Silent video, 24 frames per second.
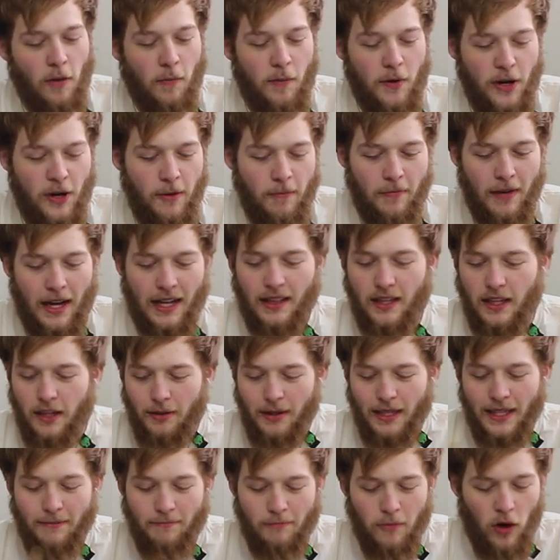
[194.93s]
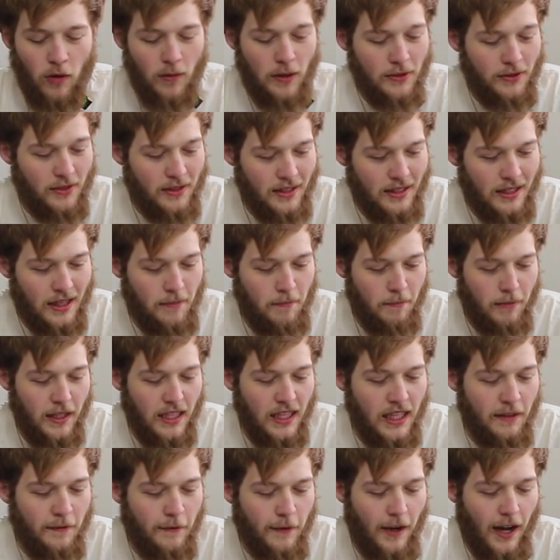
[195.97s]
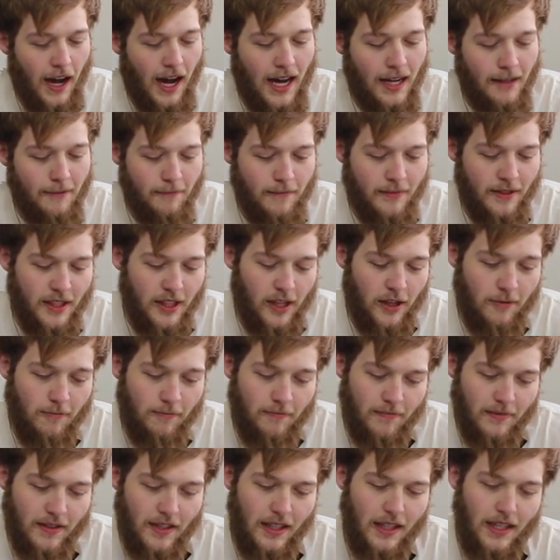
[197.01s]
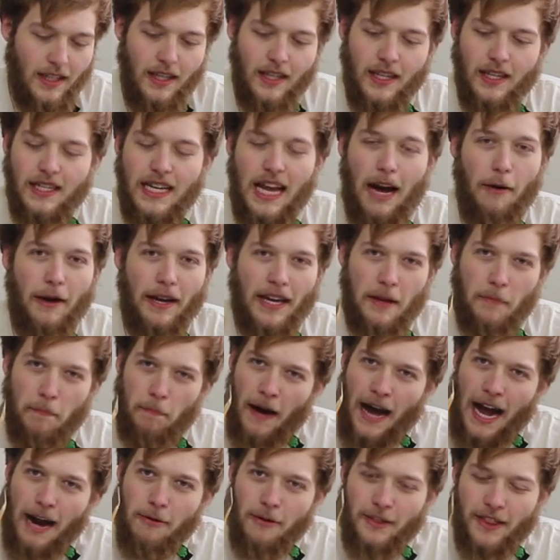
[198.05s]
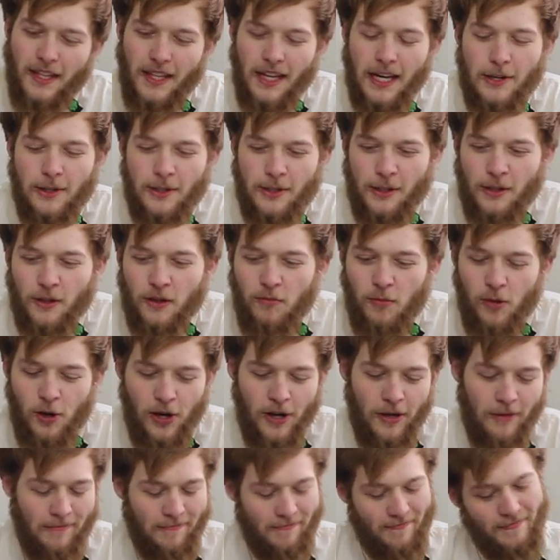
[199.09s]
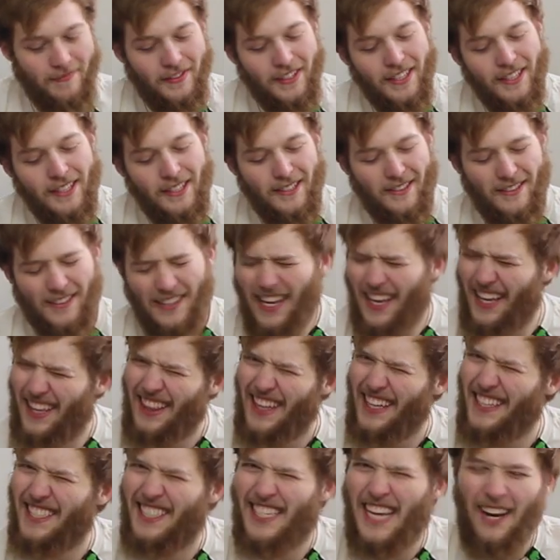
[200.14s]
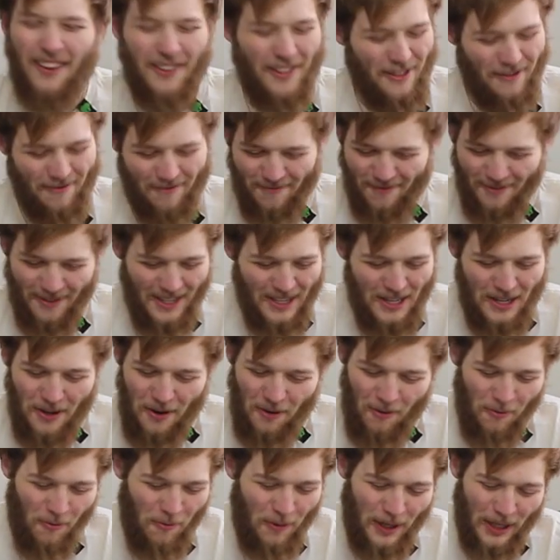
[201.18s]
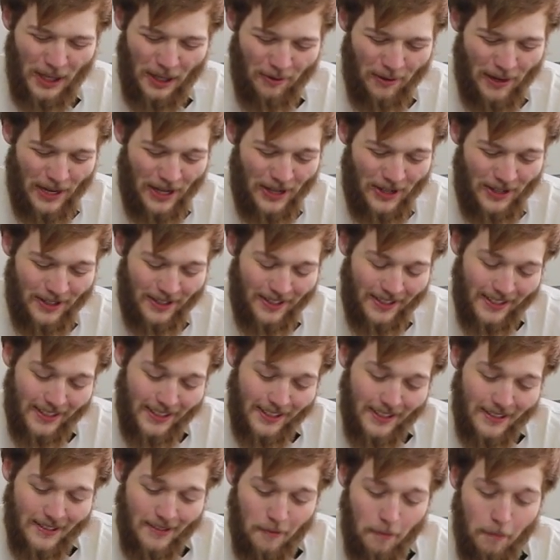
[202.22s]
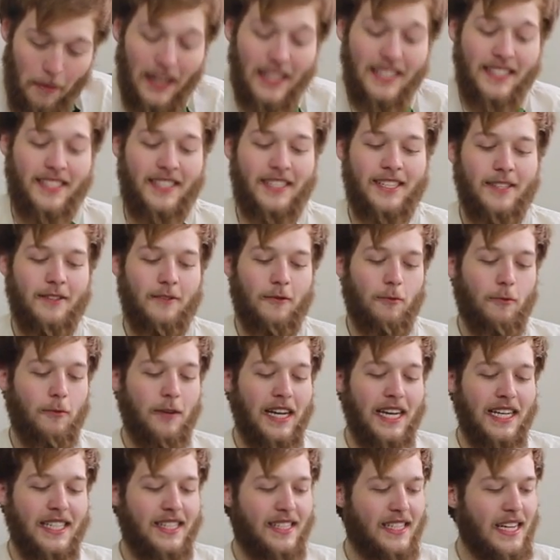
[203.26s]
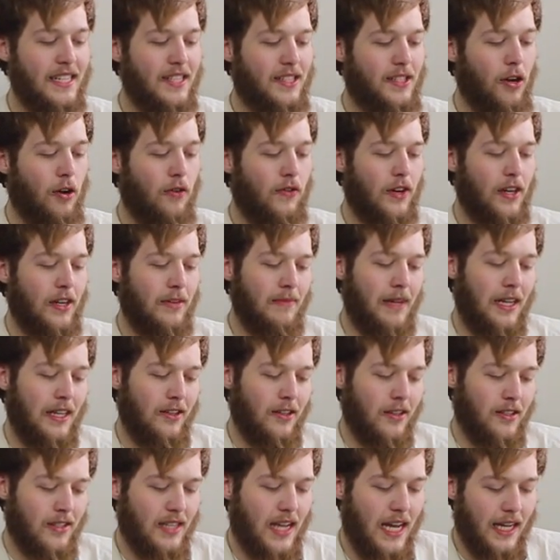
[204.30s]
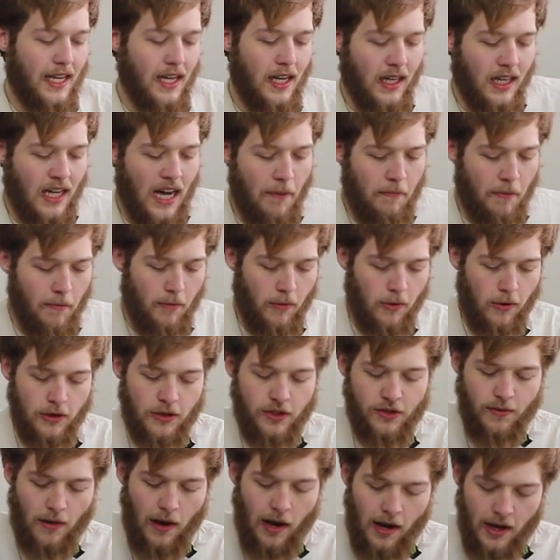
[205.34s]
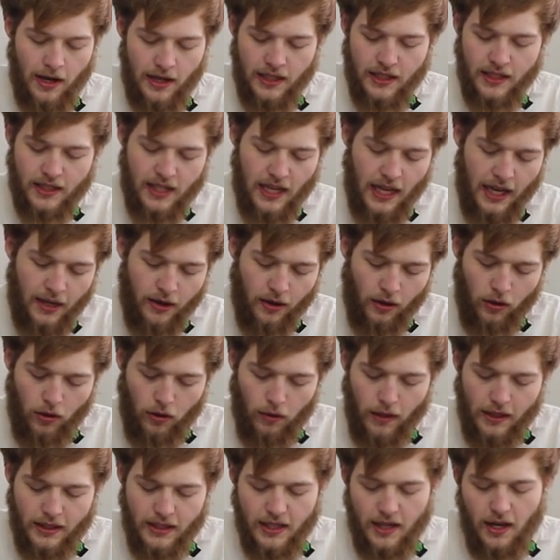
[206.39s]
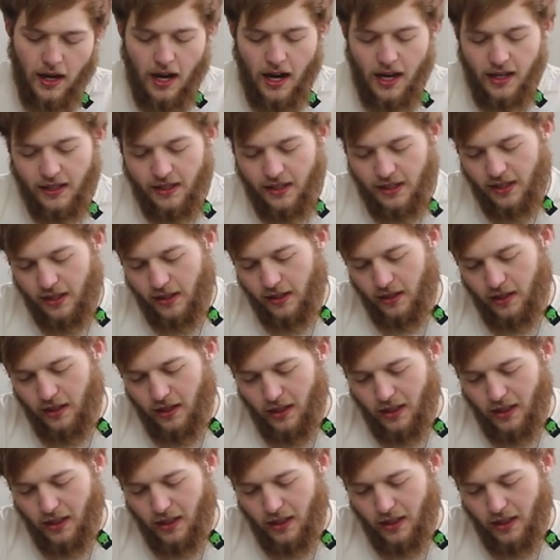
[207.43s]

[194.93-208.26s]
opener. I literally almost completely forgot, so now I can pirate the letters a little more. That sounded really weird. But Reed sends over, it looks like, a couple more drawings and whatnots.